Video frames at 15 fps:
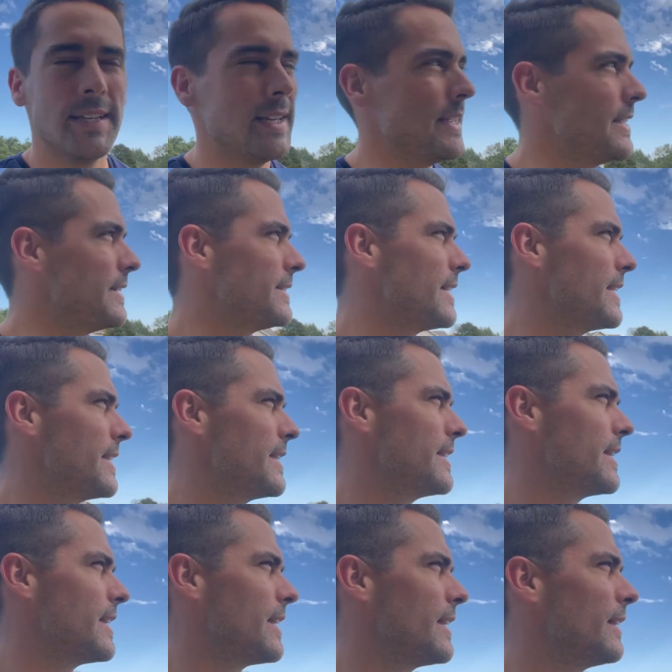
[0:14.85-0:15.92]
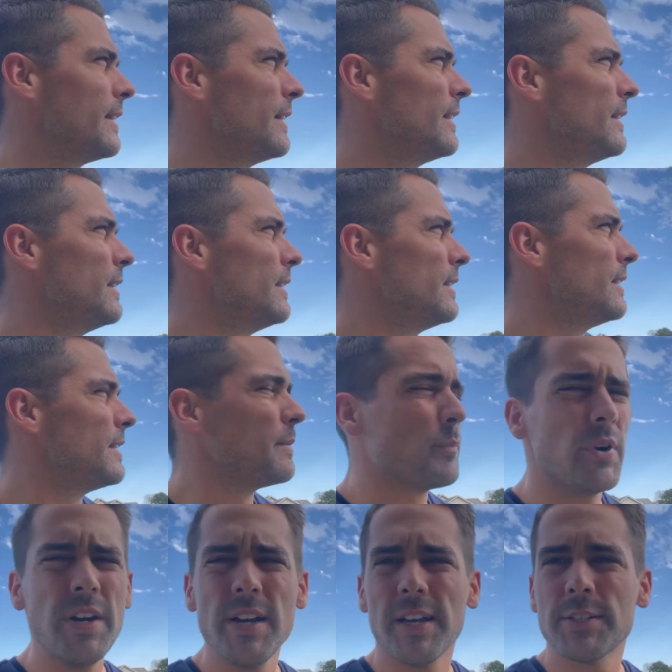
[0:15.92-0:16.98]
It is a uh,
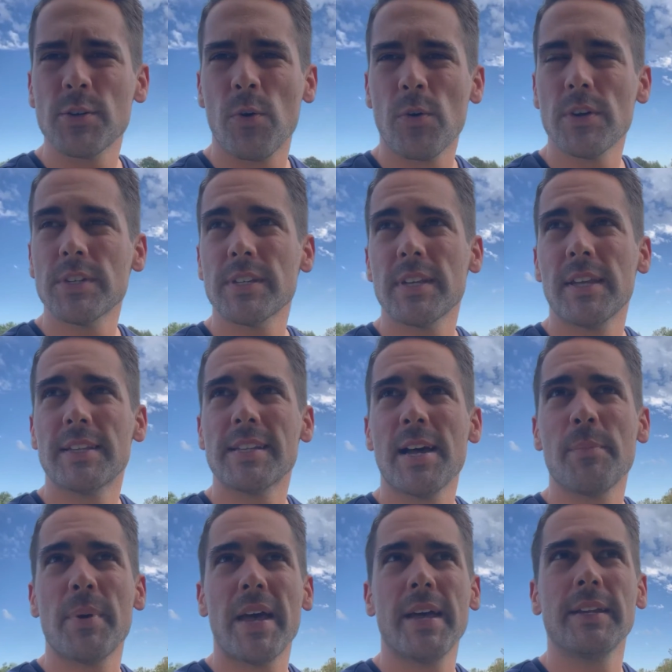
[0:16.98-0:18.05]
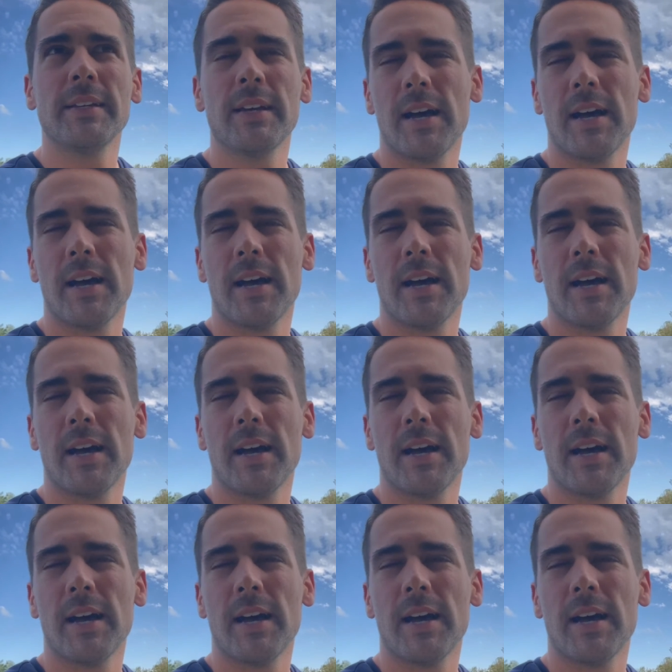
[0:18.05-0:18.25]
pretty nice course. It's not bad.